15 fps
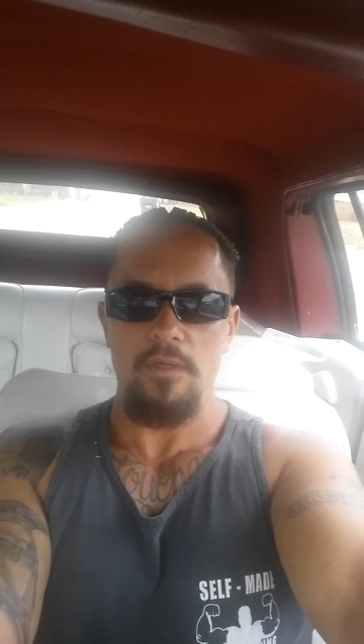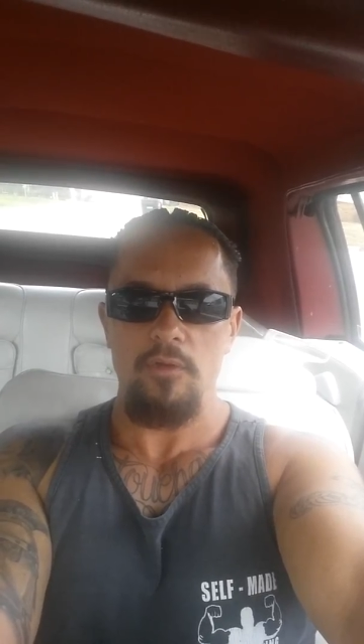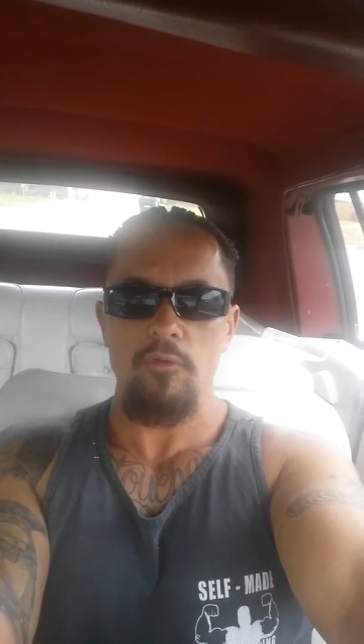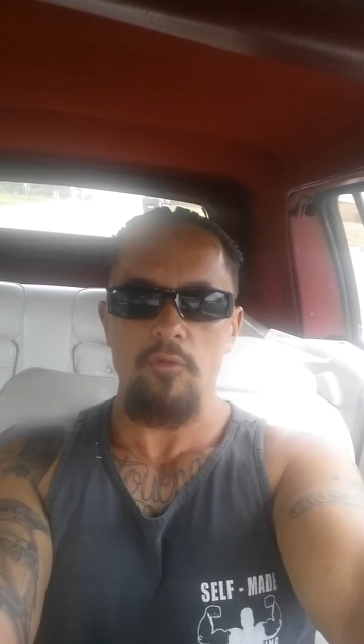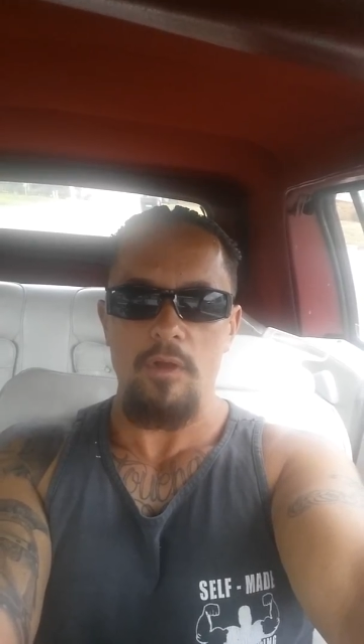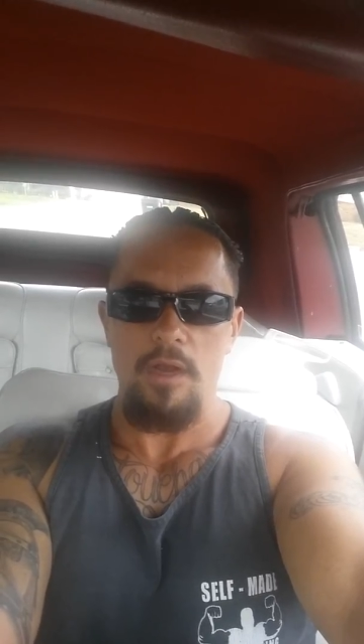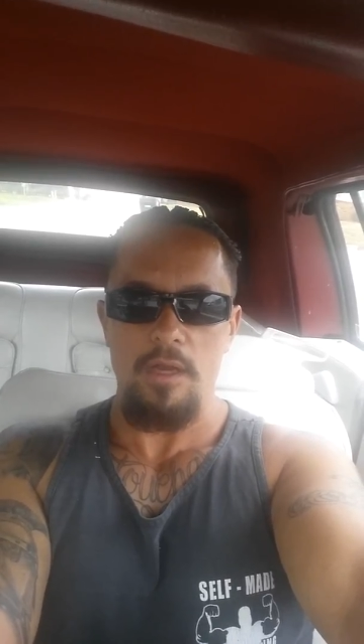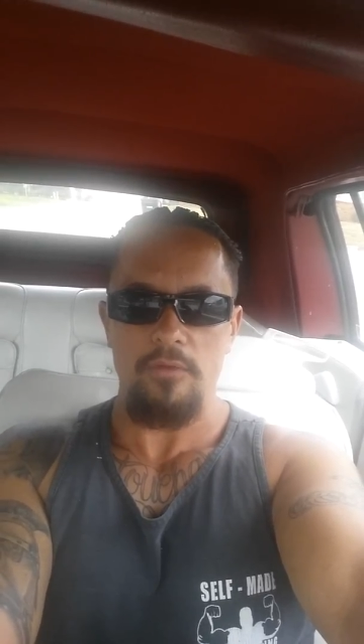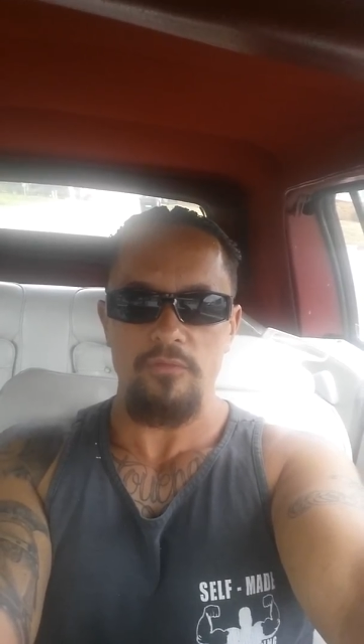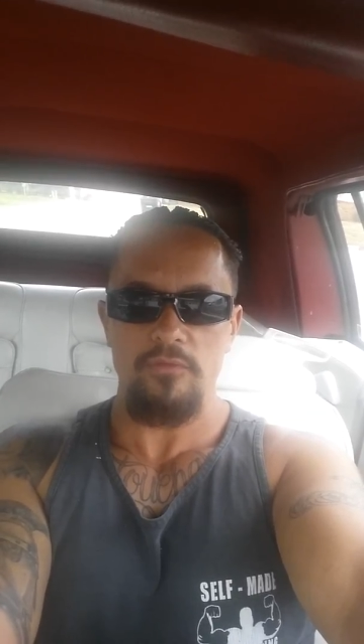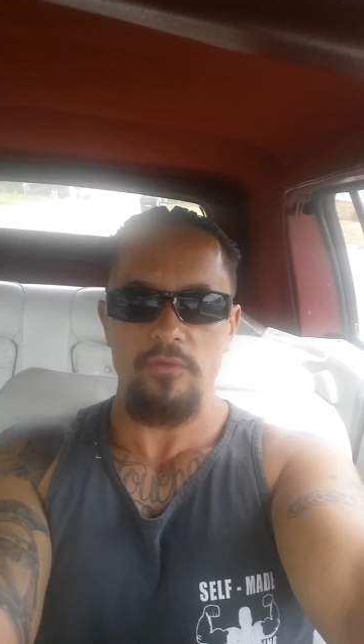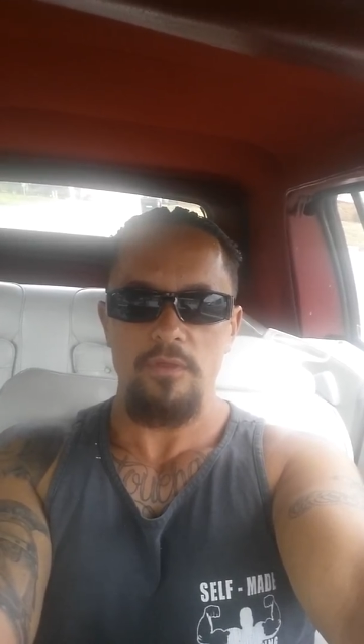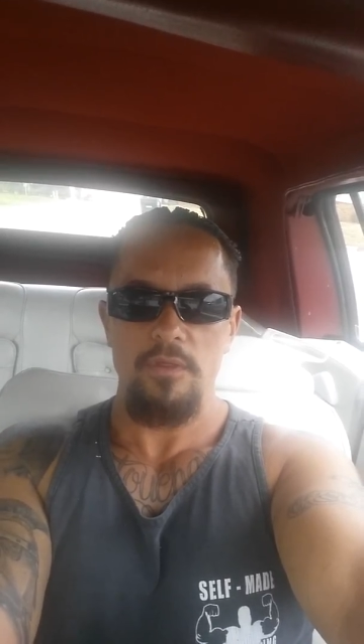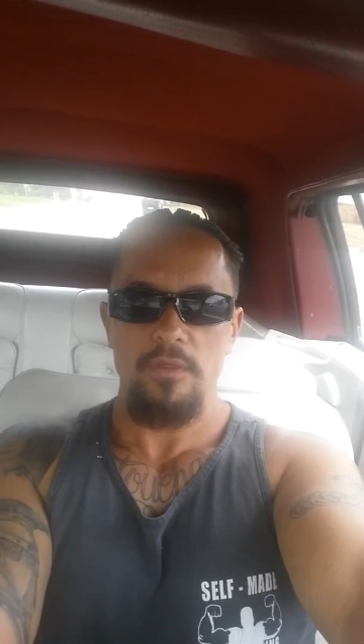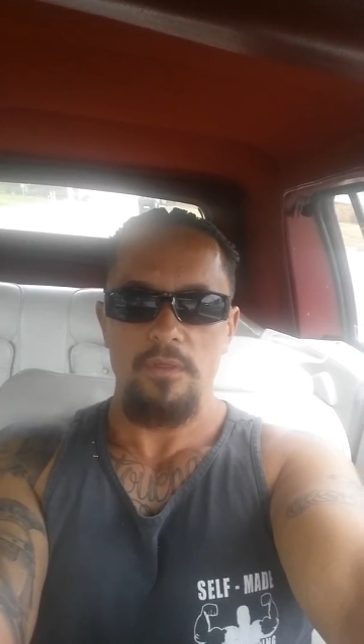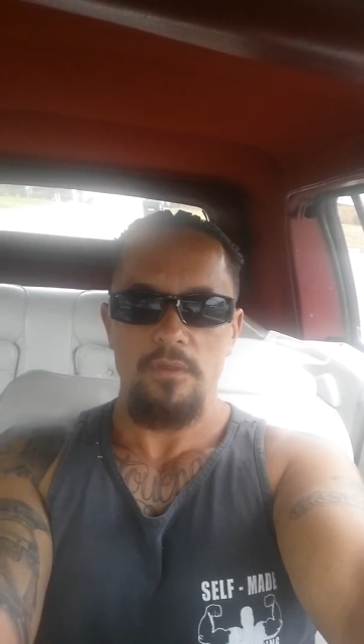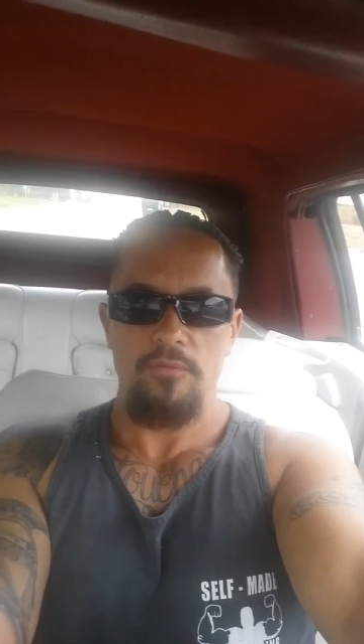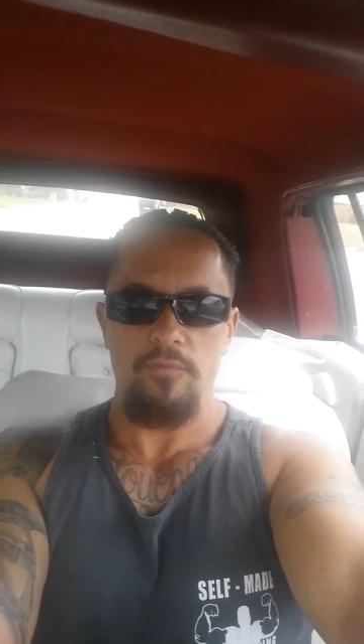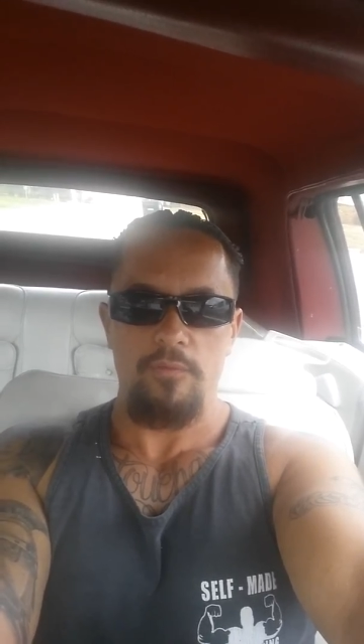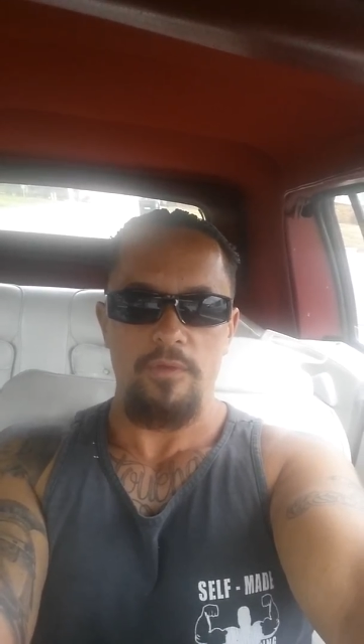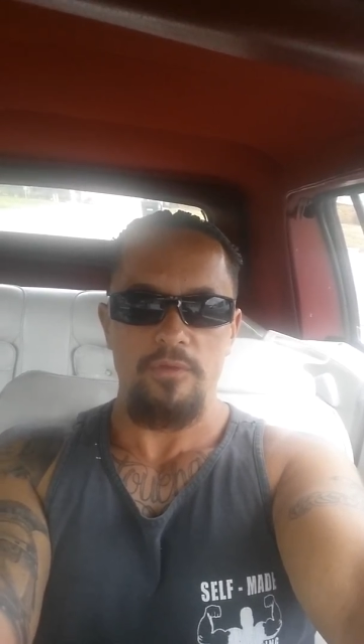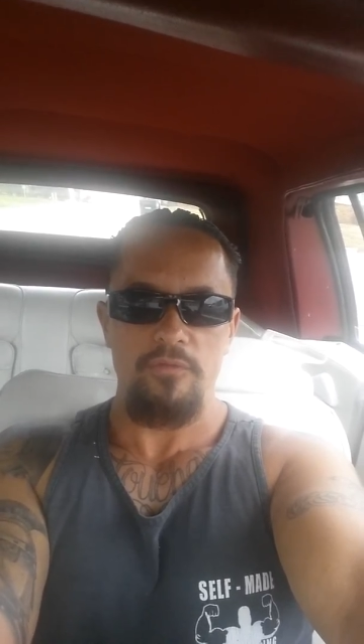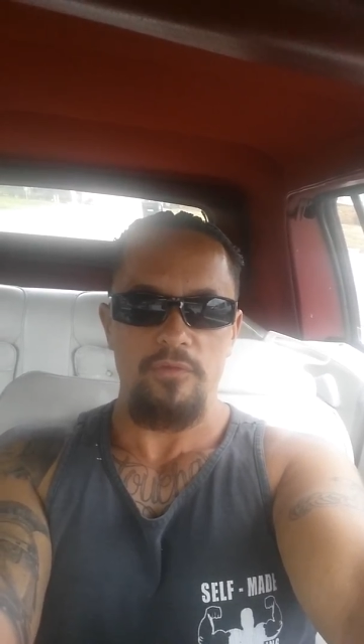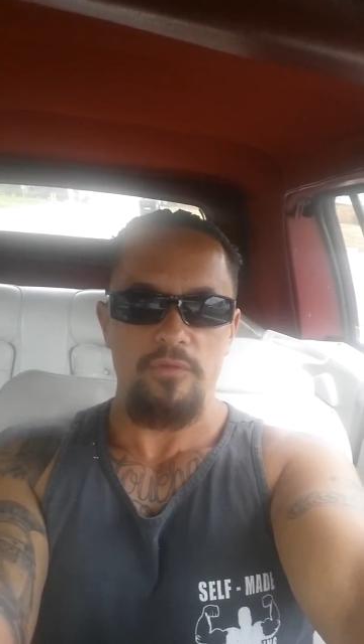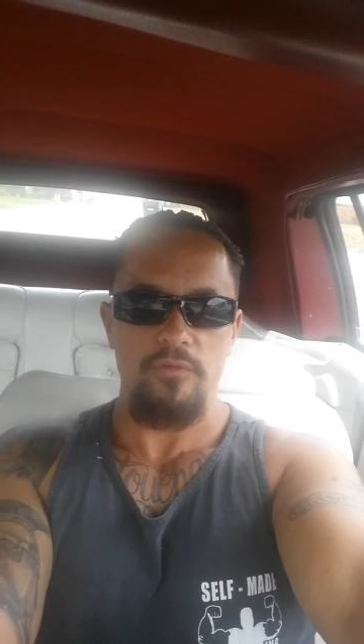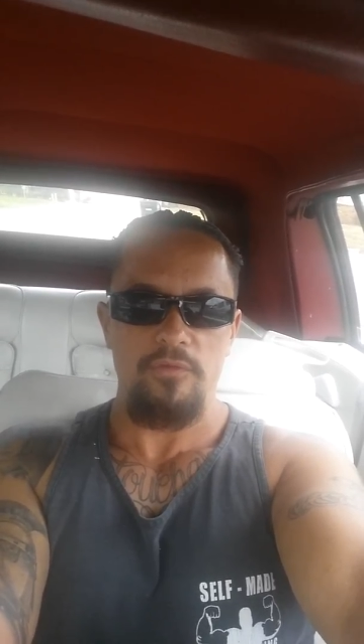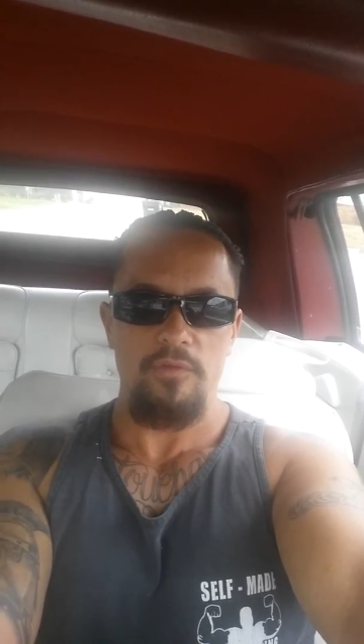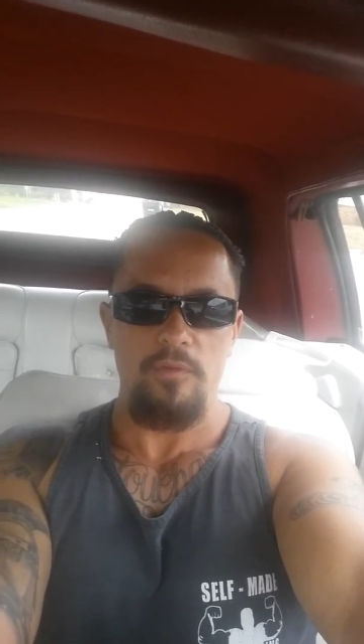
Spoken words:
cross. For instance,